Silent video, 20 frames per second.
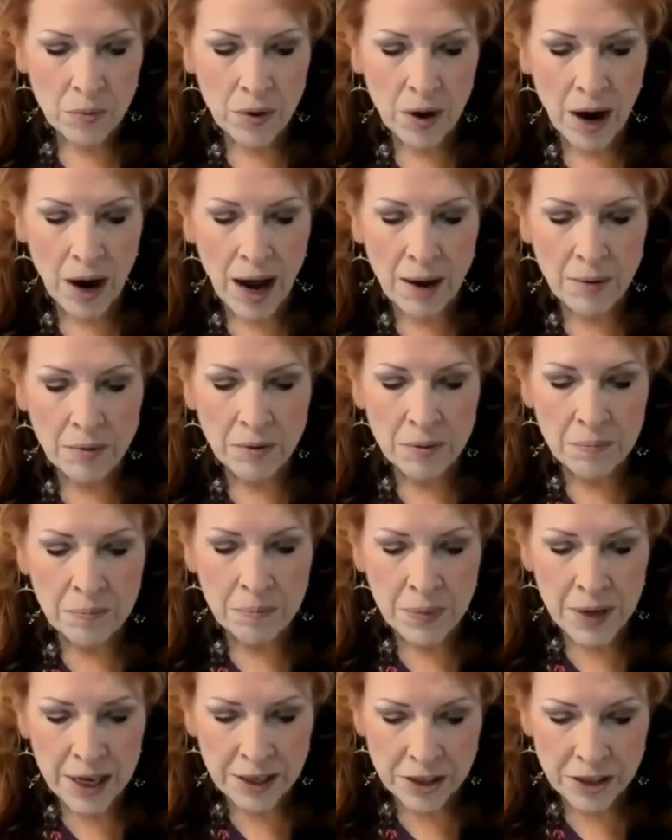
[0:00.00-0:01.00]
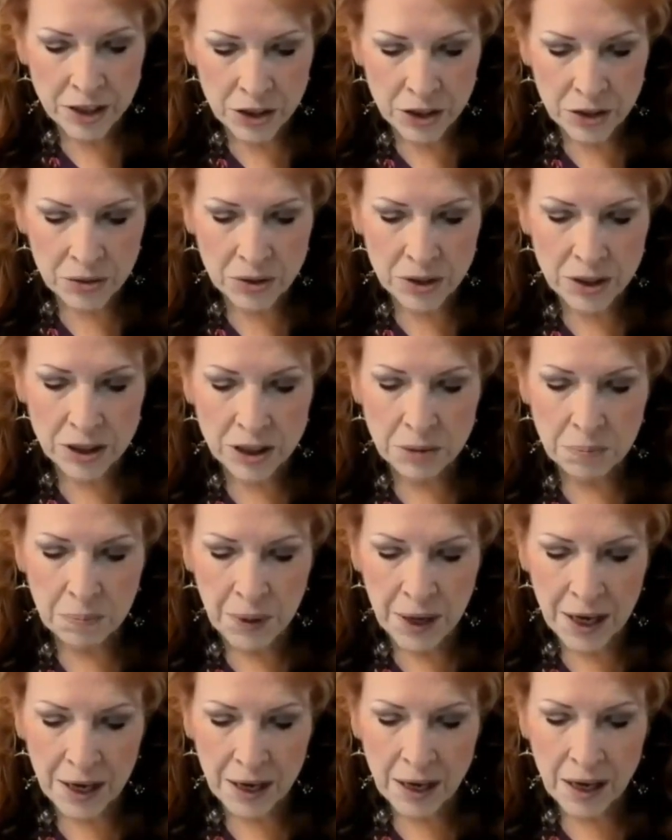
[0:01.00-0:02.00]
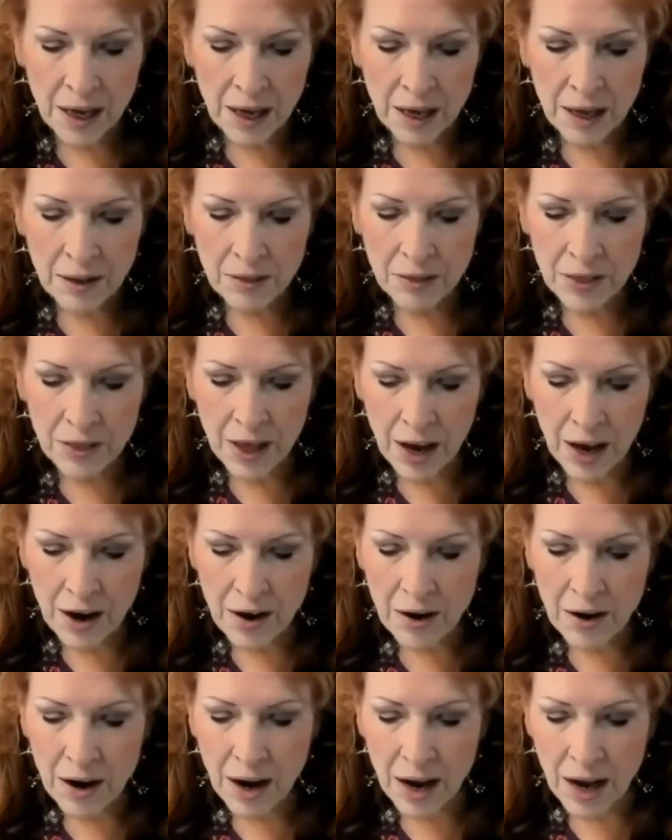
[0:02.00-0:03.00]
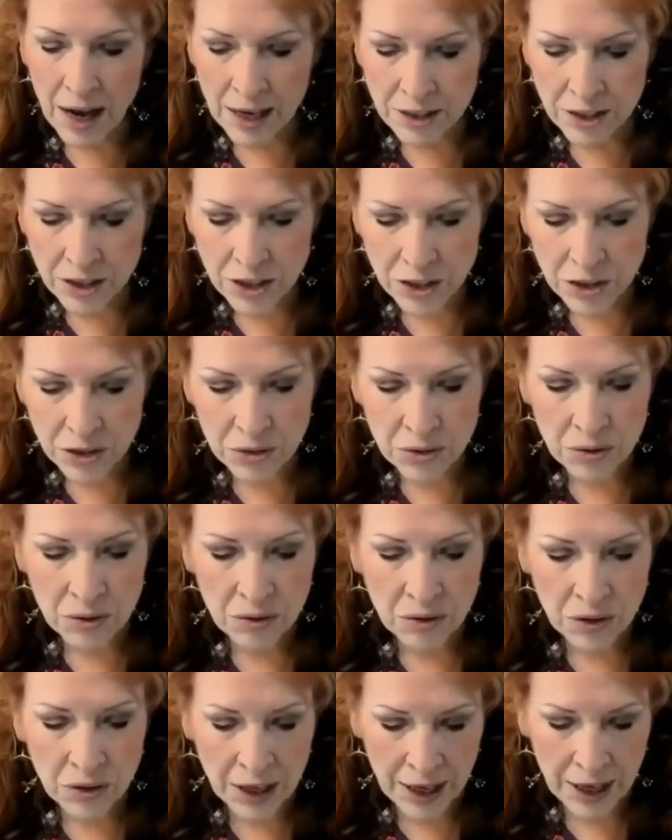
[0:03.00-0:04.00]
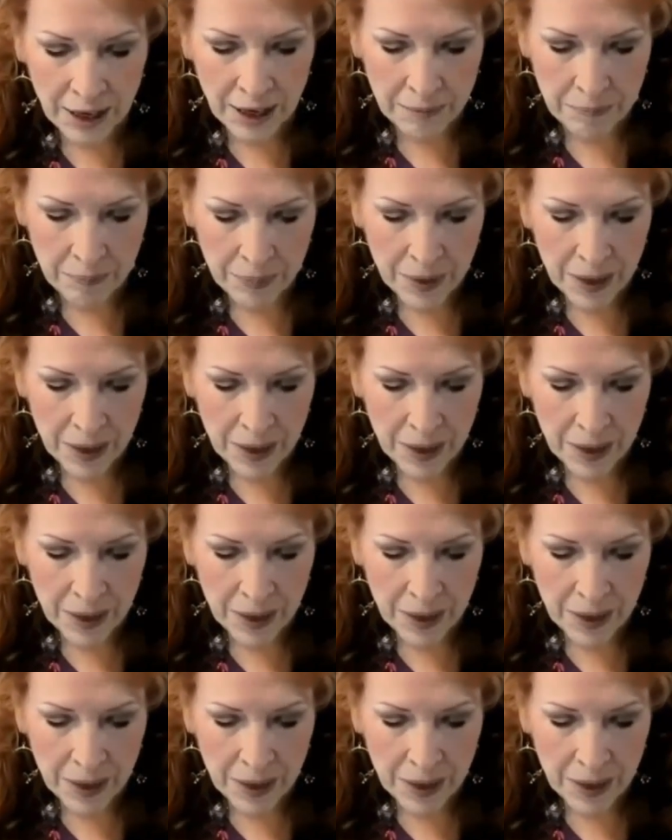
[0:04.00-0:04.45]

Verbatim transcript: where I will meet you to speak there unto thee.